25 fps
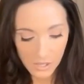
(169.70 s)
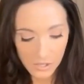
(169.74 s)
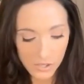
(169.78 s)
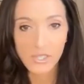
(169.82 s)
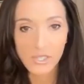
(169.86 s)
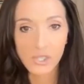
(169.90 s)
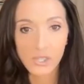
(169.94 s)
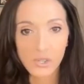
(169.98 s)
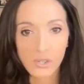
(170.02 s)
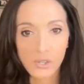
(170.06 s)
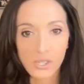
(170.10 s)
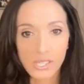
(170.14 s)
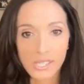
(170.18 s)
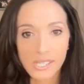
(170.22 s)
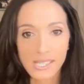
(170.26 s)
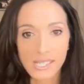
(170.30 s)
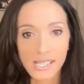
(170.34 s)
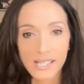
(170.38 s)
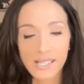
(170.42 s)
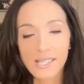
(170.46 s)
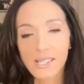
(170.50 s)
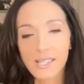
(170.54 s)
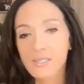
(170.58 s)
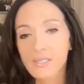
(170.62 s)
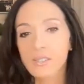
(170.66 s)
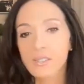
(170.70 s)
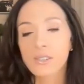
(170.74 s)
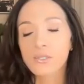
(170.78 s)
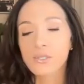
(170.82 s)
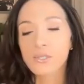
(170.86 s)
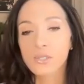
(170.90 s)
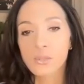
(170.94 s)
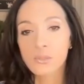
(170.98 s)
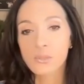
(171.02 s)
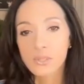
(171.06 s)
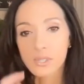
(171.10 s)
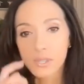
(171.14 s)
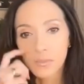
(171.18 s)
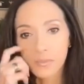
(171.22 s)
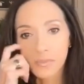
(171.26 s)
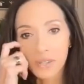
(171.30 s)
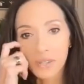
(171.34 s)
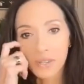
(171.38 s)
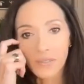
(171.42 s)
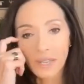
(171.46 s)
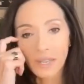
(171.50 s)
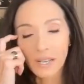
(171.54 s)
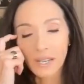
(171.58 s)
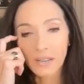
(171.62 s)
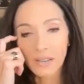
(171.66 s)
Cert 6 is also
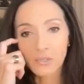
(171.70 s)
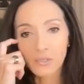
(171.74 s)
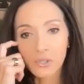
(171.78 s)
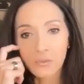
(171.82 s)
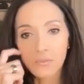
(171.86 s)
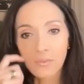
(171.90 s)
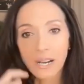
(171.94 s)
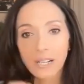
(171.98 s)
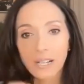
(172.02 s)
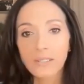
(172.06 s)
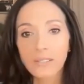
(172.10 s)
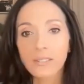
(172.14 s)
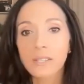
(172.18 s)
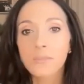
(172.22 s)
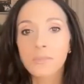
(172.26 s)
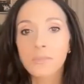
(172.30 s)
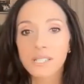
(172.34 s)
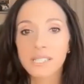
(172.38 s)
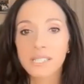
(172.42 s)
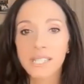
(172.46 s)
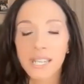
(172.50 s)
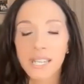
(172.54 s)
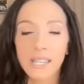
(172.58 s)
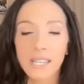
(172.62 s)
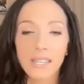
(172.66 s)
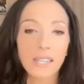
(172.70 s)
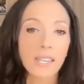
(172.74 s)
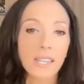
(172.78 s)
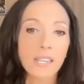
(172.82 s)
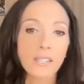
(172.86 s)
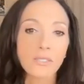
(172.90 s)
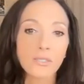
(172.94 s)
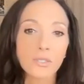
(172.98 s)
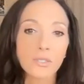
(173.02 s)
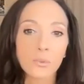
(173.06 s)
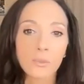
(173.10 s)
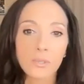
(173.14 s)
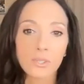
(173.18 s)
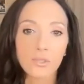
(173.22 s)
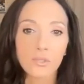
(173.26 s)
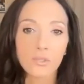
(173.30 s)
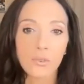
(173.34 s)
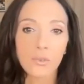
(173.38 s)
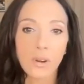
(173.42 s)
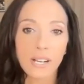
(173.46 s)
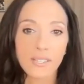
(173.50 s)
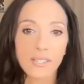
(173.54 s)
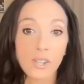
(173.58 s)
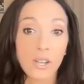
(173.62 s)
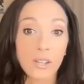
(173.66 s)
something that I've directly been taking to
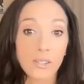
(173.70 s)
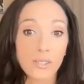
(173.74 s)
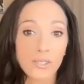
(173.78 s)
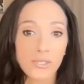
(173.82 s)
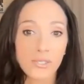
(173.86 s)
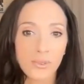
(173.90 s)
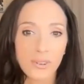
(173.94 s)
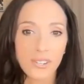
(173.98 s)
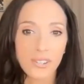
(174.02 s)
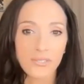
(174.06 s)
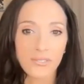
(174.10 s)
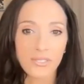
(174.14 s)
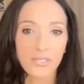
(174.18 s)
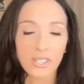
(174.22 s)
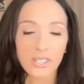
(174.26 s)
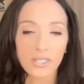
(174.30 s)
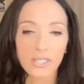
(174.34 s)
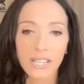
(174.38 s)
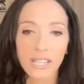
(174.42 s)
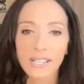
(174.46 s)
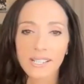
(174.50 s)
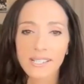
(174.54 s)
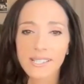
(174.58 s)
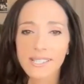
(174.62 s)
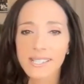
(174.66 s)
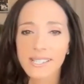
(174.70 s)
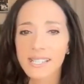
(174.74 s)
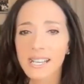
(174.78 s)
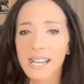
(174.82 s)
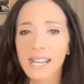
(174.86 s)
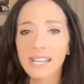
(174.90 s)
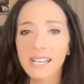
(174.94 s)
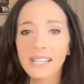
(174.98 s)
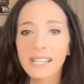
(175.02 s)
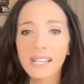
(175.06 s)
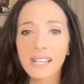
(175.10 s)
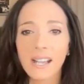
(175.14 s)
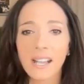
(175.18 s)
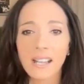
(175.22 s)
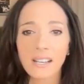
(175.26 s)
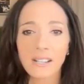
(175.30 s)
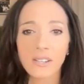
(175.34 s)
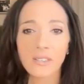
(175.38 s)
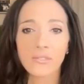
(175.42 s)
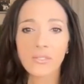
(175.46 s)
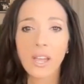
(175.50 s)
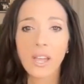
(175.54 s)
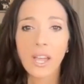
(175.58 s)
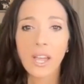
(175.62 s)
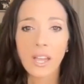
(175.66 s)
address ulcerative colitis and any kind
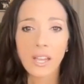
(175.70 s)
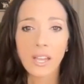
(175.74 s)
of